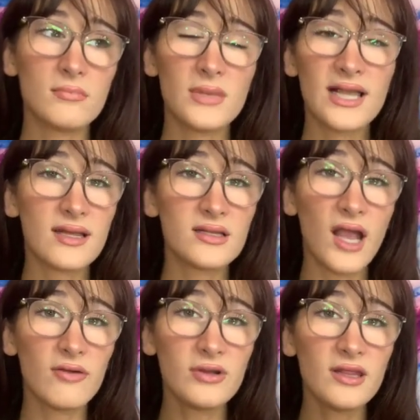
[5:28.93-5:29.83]
like, I,
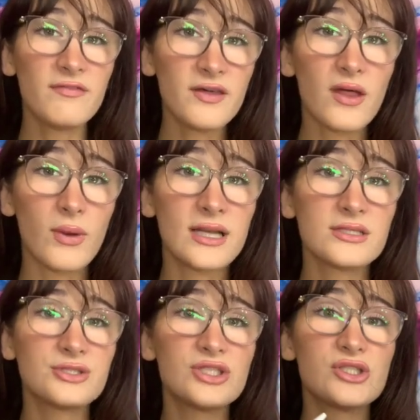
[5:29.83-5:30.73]
I really feel that way
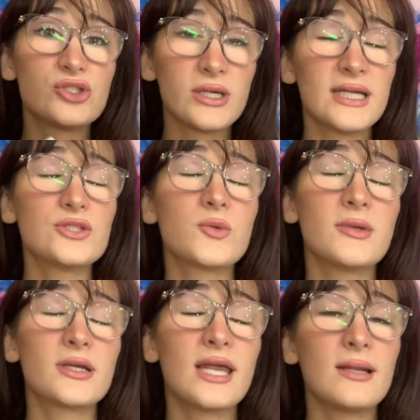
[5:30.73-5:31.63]
because just trans
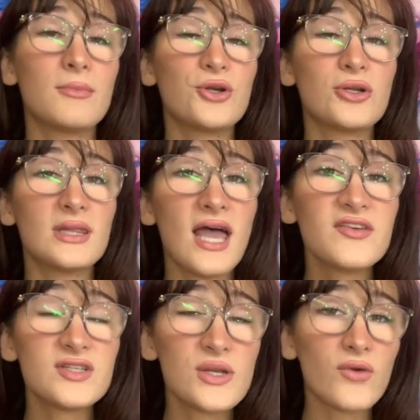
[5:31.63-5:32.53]
women are getting murdered
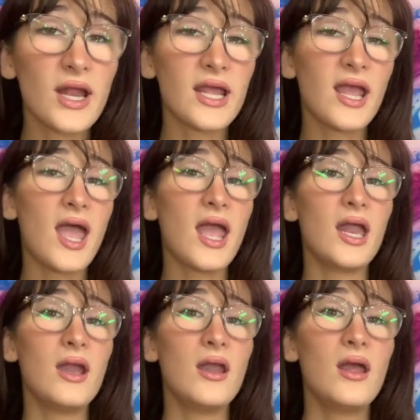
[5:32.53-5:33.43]
left and right.
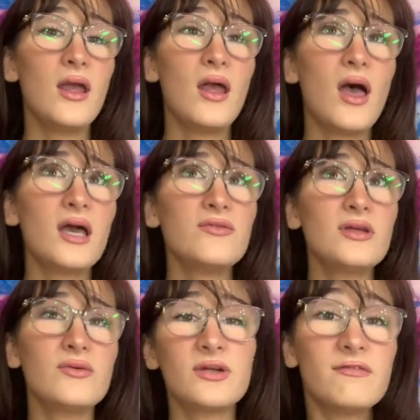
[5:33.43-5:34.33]
And I
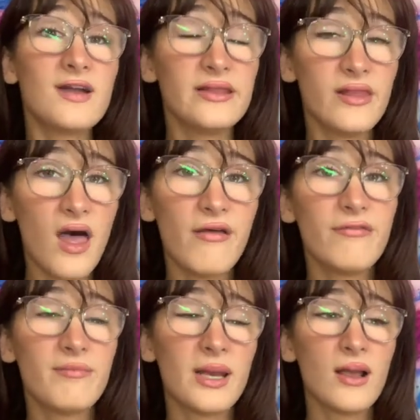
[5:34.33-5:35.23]
really wanna find
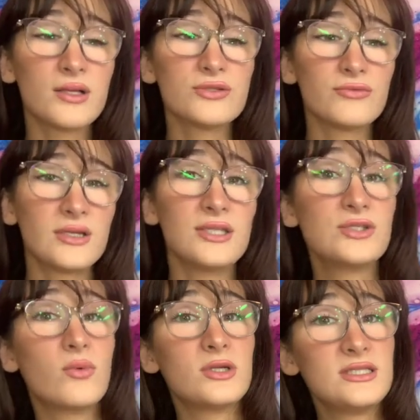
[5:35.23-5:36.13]
love, but I also really
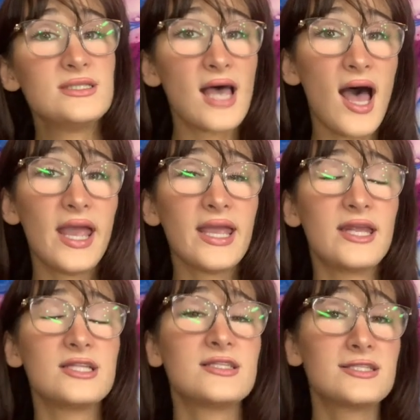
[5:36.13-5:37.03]
don't wanna die.
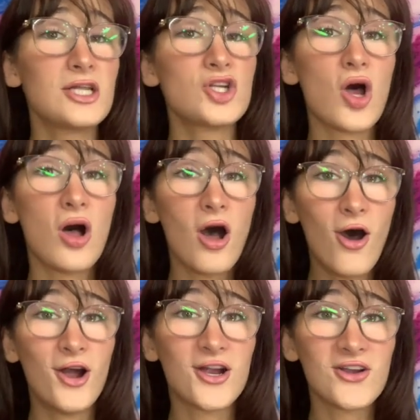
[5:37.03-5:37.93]
And it's such a
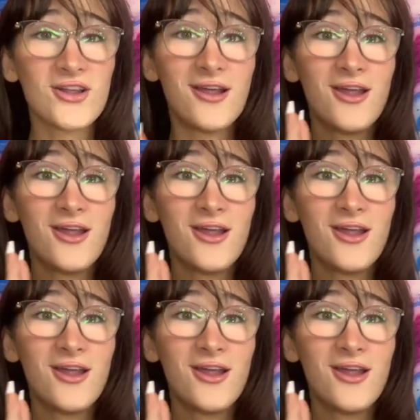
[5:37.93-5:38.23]
hard